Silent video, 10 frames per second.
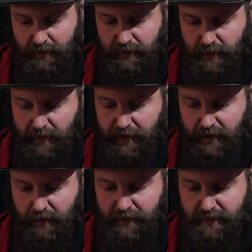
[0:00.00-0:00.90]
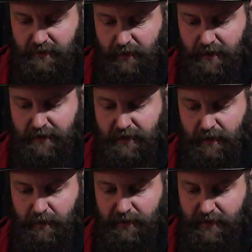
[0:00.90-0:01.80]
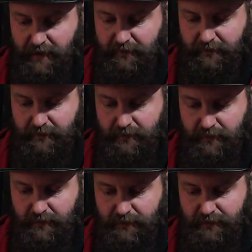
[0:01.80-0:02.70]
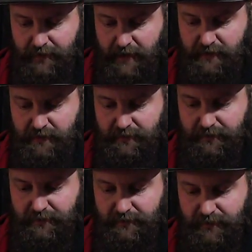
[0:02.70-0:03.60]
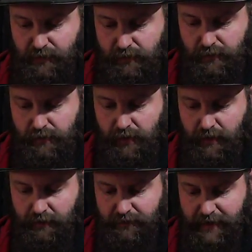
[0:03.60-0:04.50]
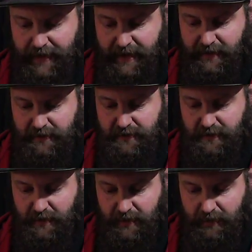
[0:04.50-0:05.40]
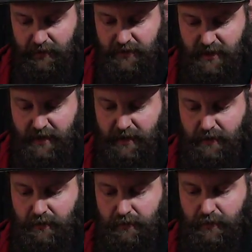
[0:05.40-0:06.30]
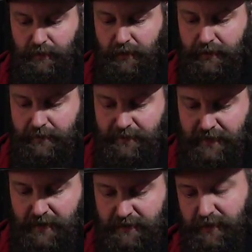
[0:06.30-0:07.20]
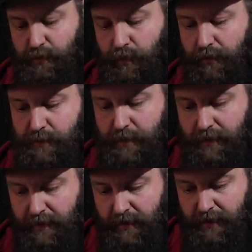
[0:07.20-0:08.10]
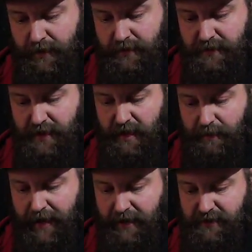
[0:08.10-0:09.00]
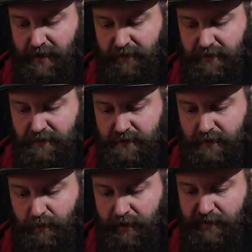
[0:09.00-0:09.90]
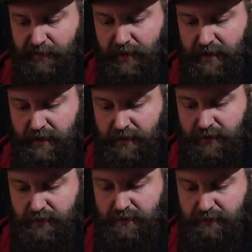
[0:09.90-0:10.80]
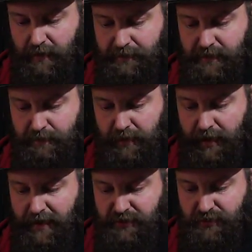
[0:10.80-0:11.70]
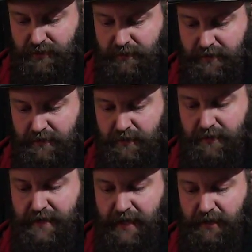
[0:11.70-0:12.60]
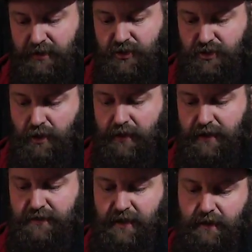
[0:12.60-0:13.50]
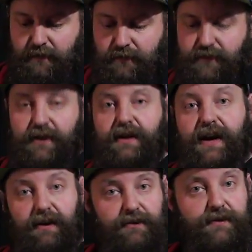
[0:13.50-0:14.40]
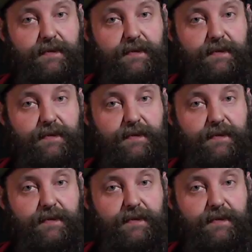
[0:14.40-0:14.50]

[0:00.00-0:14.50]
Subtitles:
you aren't going to do anything with that face full of ants that Yellow Jacket called upon, says Wasp. Stand back, Jarvis. One of my disruptive blasts should take this joker down for the count.